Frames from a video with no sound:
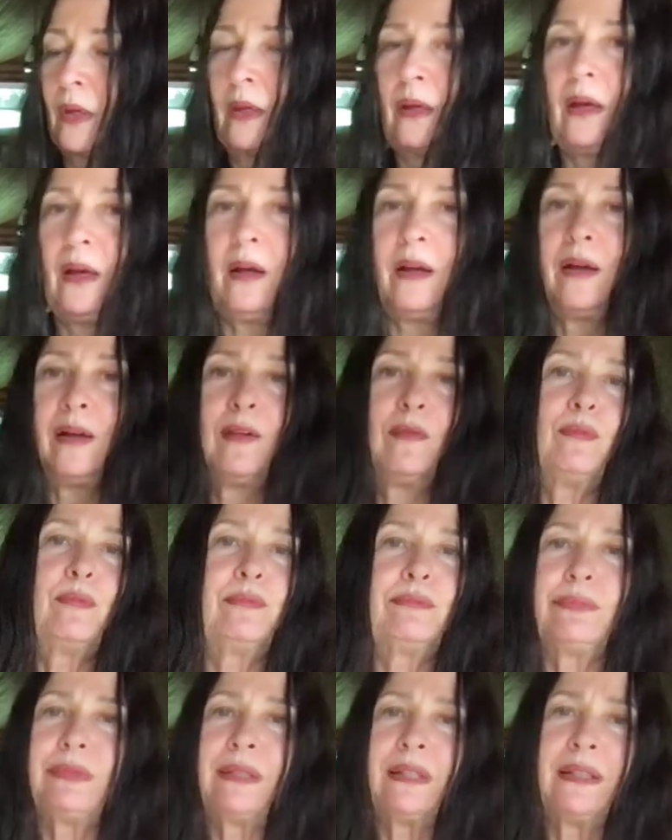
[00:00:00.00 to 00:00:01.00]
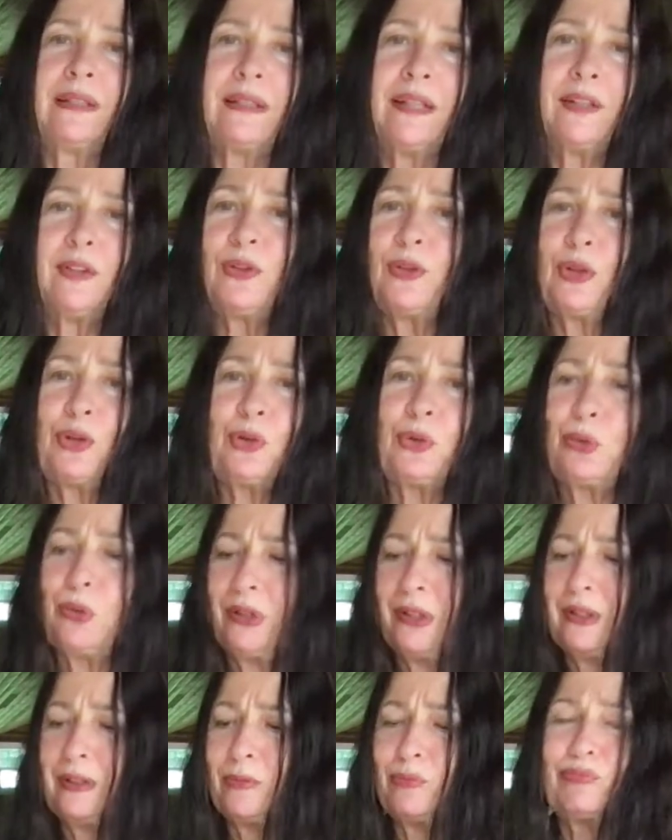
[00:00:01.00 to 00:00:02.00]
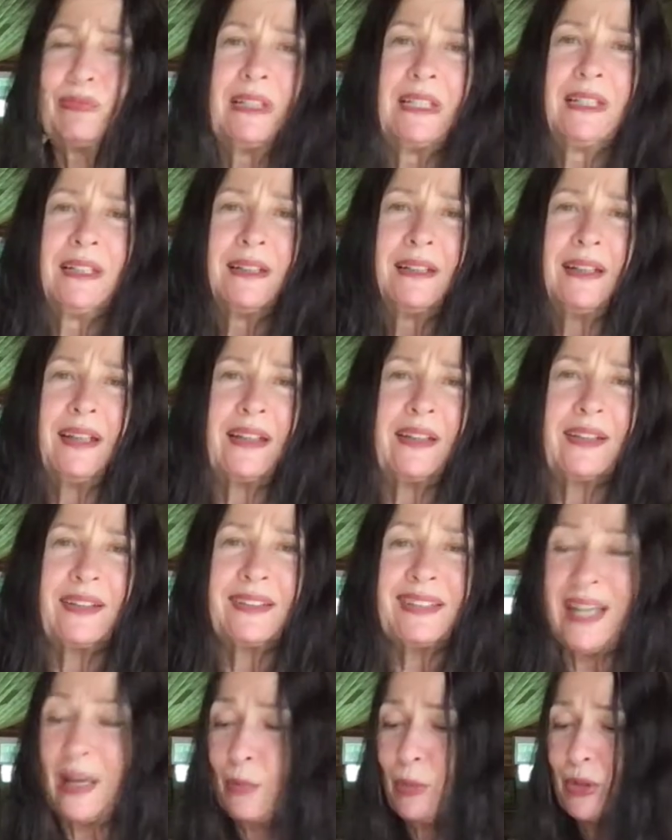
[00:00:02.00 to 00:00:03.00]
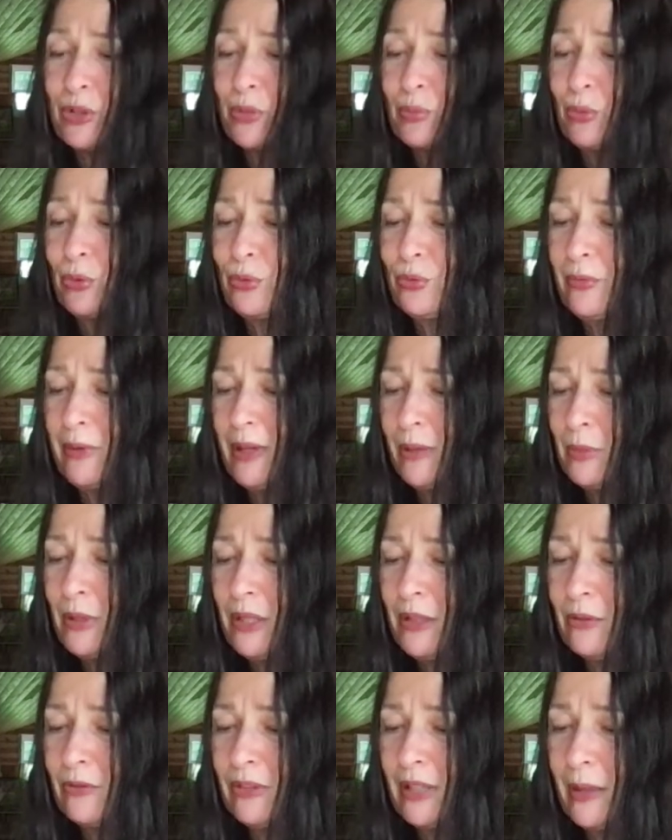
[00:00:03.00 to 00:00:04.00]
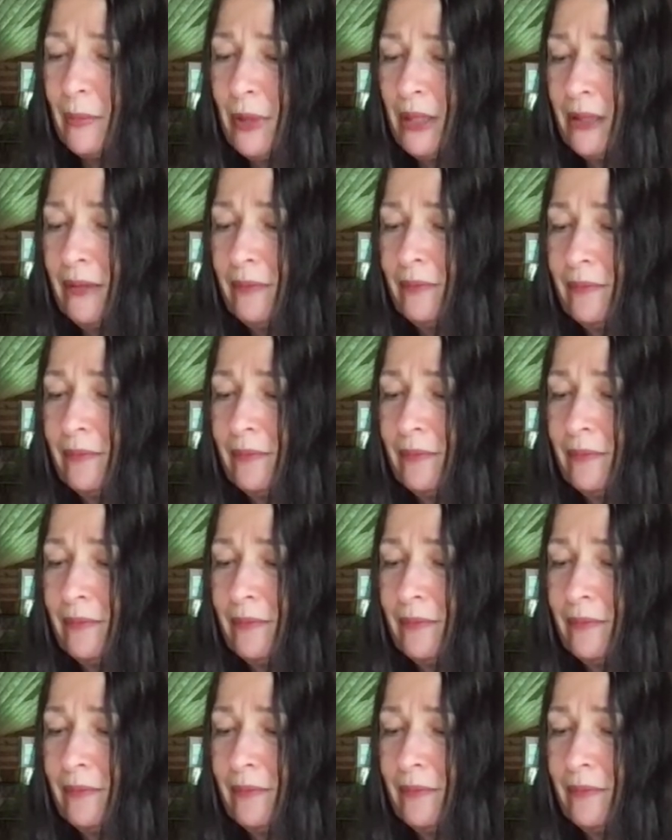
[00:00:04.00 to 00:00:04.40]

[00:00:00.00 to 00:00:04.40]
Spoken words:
I don't know, like a tablespoon maybe of lemon.